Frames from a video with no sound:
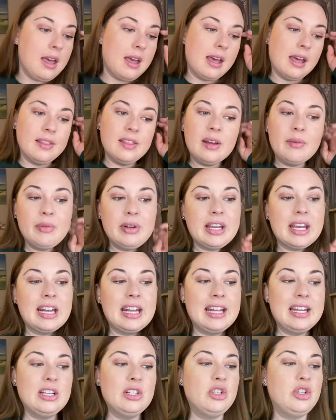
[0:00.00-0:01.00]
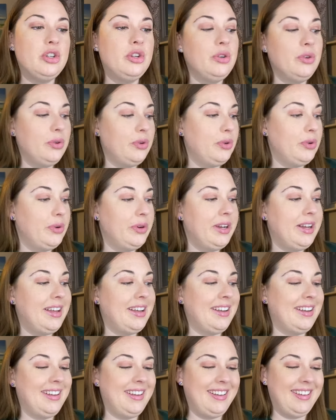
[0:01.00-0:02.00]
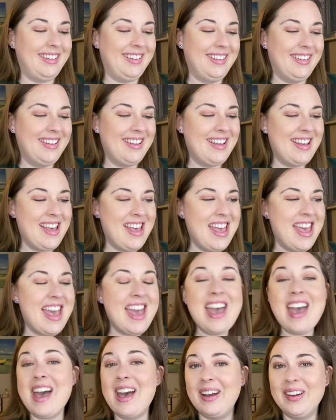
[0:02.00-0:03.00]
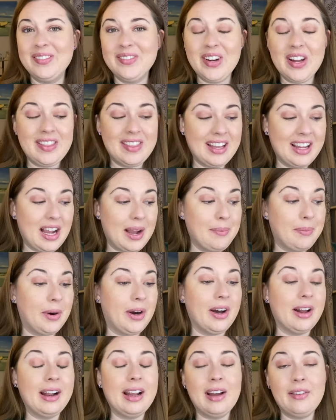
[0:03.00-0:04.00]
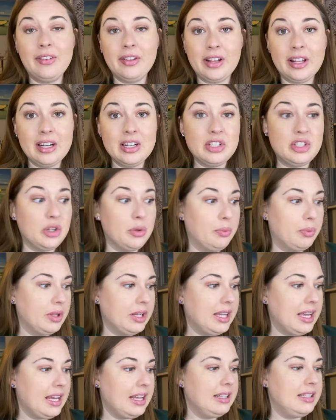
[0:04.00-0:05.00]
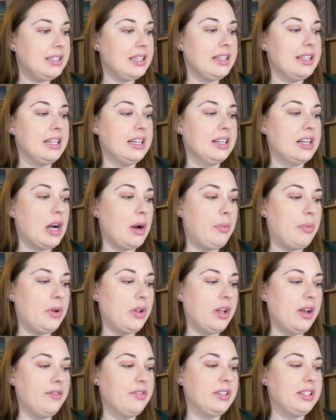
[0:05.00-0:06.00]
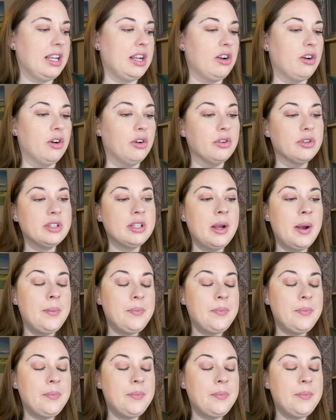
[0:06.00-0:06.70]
And then we get into everything I bought. I have a lot of duplicates and then a couple of singles.